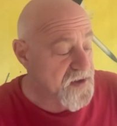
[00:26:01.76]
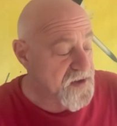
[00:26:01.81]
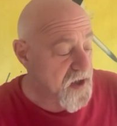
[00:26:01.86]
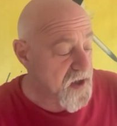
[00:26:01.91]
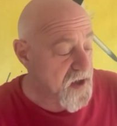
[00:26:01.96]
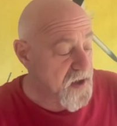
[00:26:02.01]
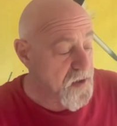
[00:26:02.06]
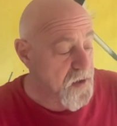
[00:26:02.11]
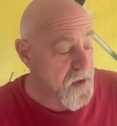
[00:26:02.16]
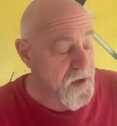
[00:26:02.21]
a
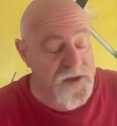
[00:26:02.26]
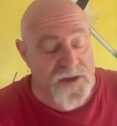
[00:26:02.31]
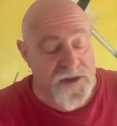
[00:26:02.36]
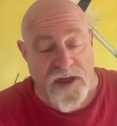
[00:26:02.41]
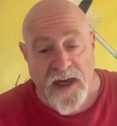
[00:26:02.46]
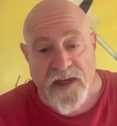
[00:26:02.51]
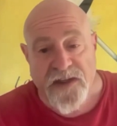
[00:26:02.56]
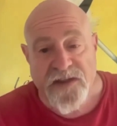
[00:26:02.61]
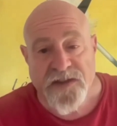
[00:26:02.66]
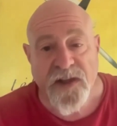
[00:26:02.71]
good
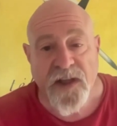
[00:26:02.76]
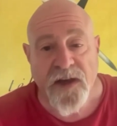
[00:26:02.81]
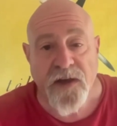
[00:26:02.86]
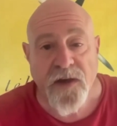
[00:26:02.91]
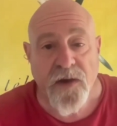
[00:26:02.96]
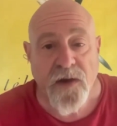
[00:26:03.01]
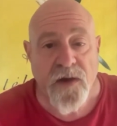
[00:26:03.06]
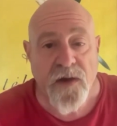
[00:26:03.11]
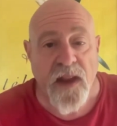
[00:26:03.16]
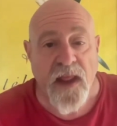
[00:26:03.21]
chance that
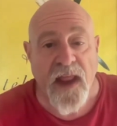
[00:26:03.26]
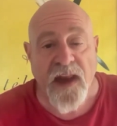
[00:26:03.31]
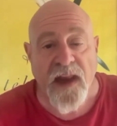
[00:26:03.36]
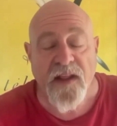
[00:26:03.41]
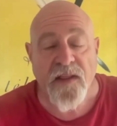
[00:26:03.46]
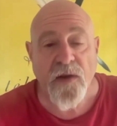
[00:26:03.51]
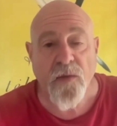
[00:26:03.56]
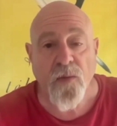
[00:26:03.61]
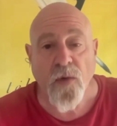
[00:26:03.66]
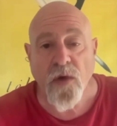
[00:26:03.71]

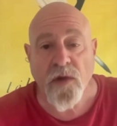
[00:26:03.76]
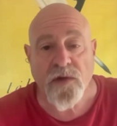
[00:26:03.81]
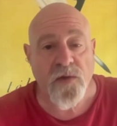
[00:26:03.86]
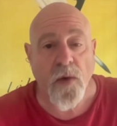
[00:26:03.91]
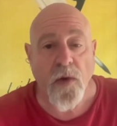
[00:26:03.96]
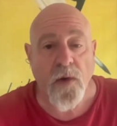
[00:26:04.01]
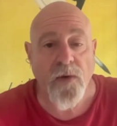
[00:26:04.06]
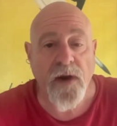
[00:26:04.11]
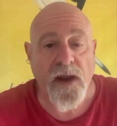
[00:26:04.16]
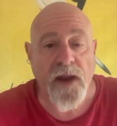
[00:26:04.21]
Anything World
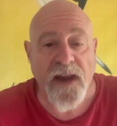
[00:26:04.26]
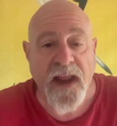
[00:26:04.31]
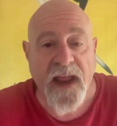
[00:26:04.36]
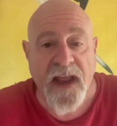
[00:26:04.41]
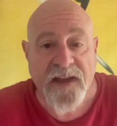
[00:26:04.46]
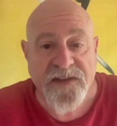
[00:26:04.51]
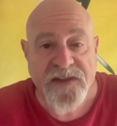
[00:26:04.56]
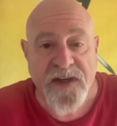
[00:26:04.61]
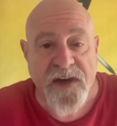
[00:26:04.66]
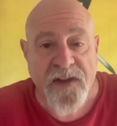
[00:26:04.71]
already
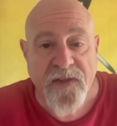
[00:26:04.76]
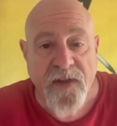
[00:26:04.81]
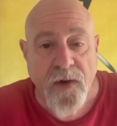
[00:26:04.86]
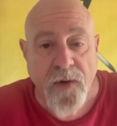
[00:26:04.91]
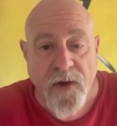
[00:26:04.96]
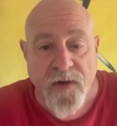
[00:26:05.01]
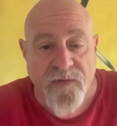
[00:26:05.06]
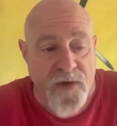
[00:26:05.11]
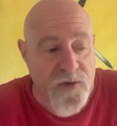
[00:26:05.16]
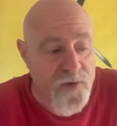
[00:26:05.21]
has it in their
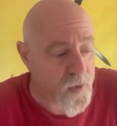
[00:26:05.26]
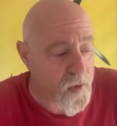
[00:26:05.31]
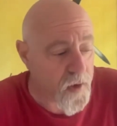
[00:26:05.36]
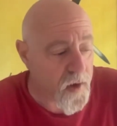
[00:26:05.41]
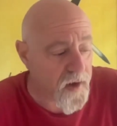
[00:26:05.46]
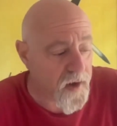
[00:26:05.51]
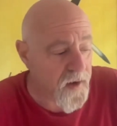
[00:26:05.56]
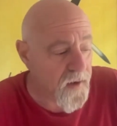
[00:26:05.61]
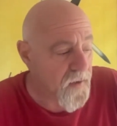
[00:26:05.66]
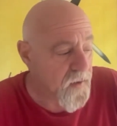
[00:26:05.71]

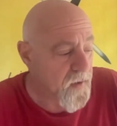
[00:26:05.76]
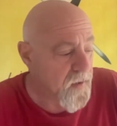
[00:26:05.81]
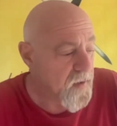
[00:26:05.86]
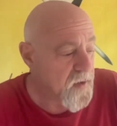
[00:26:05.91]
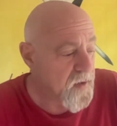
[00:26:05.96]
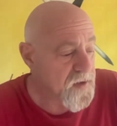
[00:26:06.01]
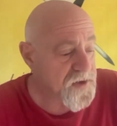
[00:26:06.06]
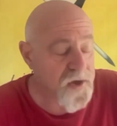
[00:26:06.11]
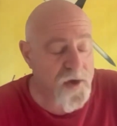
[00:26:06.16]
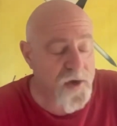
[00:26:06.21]
inventory.
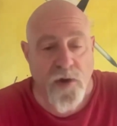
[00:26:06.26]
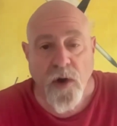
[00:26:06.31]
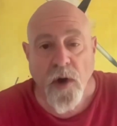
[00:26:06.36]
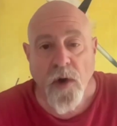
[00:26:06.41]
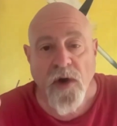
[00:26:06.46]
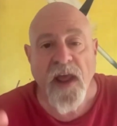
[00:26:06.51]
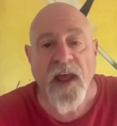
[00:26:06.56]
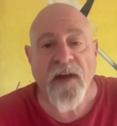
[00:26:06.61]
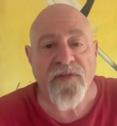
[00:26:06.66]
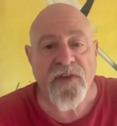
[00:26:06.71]
So you don't
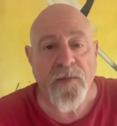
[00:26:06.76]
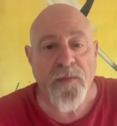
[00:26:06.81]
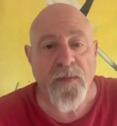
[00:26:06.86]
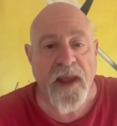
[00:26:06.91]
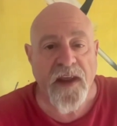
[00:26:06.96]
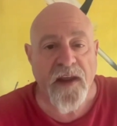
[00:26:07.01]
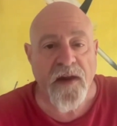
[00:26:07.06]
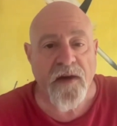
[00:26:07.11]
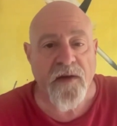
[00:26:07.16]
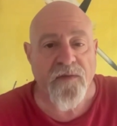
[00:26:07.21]
have to
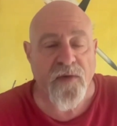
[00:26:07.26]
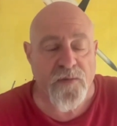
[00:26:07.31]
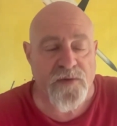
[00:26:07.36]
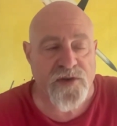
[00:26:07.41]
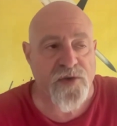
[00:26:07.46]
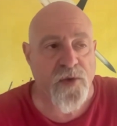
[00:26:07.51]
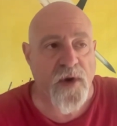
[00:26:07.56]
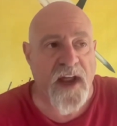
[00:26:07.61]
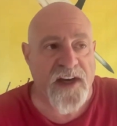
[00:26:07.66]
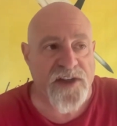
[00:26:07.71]
make it from
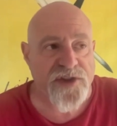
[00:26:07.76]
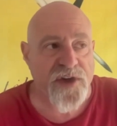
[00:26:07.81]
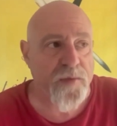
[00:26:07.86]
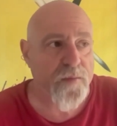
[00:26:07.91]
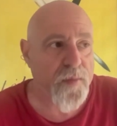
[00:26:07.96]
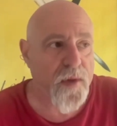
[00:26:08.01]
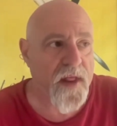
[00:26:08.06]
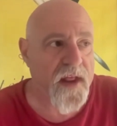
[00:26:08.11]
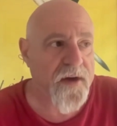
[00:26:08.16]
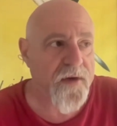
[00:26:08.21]
scratch in
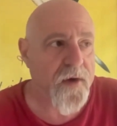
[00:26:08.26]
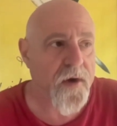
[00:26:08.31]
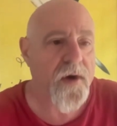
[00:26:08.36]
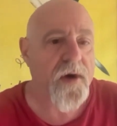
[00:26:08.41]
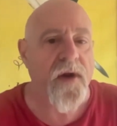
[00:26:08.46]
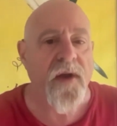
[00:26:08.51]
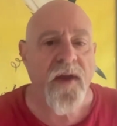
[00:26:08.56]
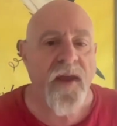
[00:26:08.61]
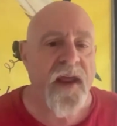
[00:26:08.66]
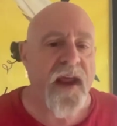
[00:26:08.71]
Blender
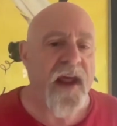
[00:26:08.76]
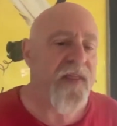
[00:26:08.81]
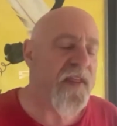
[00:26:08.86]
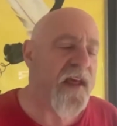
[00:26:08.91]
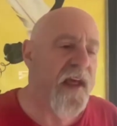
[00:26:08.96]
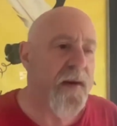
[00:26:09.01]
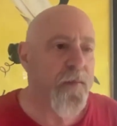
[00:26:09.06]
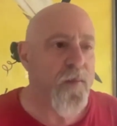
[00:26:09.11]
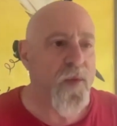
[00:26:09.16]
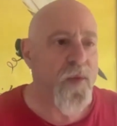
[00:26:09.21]
and
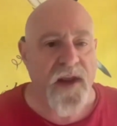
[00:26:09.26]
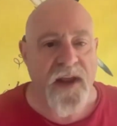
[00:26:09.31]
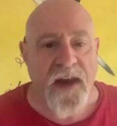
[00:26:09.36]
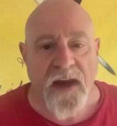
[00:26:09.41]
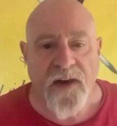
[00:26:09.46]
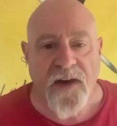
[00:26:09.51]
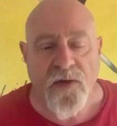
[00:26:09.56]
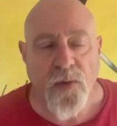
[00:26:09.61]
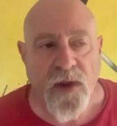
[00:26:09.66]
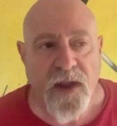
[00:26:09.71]
then bring it
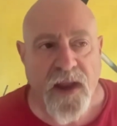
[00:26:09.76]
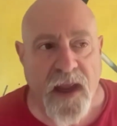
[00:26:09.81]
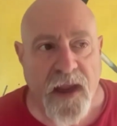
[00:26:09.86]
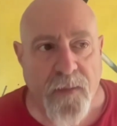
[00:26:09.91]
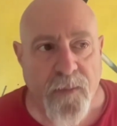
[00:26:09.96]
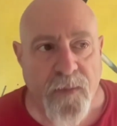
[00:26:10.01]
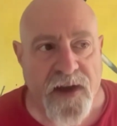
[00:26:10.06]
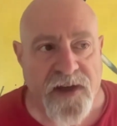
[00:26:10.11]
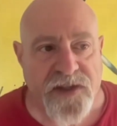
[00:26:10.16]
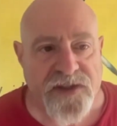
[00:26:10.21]
into a game
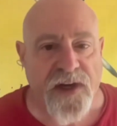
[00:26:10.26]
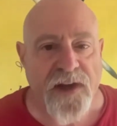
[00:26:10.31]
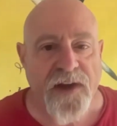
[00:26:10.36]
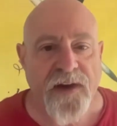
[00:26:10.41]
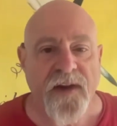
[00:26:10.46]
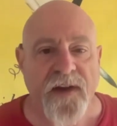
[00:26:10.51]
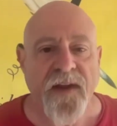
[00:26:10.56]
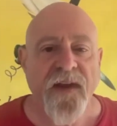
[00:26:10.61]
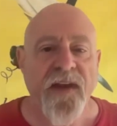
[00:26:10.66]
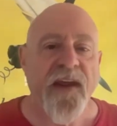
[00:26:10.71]
engine
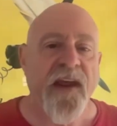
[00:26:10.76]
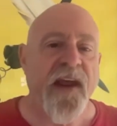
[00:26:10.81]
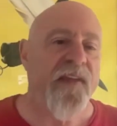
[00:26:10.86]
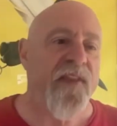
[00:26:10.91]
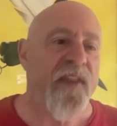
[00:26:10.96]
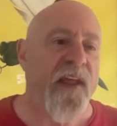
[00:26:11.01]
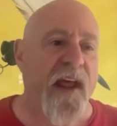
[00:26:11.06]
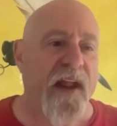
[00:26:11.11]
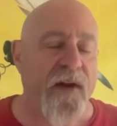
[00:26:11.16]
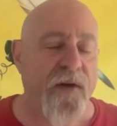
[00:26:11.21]
and
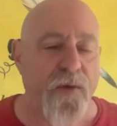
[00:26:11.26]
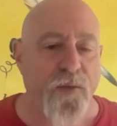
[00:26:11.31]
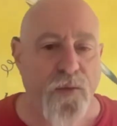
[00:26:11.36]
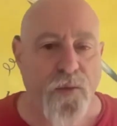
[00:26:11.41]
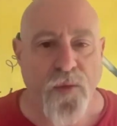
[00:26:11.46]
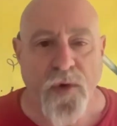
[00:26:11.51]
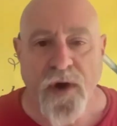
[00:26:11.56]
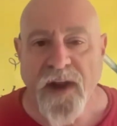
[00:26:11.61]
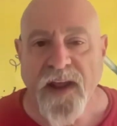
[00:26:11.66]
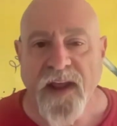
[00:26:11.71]
then
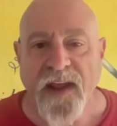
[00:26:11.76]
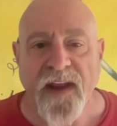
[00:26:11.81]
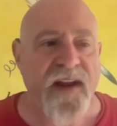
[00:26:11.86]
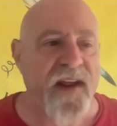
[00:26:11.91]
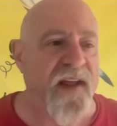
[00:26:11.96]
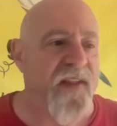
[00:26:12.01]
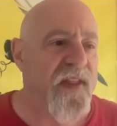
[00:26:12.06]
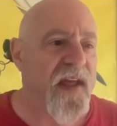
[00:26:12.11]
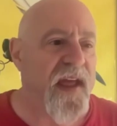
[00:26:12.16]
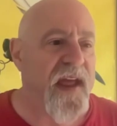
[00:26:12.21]
rig it
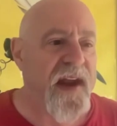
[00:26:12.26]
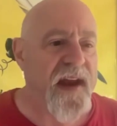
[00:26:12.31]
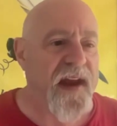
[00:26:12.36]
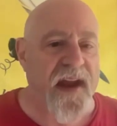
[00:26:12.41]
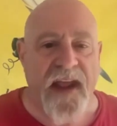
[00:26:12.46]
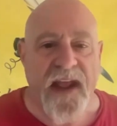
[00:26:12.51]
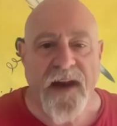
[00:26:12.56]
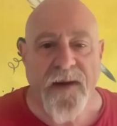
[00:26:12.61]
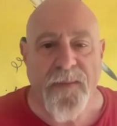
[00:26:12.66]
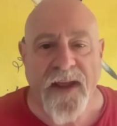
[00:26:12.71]
and then
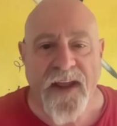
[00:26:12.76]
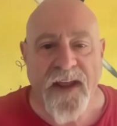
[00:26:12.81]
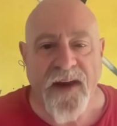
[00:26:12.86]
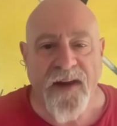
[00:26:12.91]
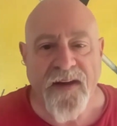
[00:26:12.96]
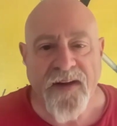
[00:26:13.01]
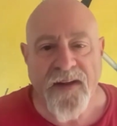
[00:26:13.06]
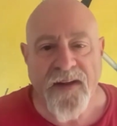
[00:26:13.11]
animate it.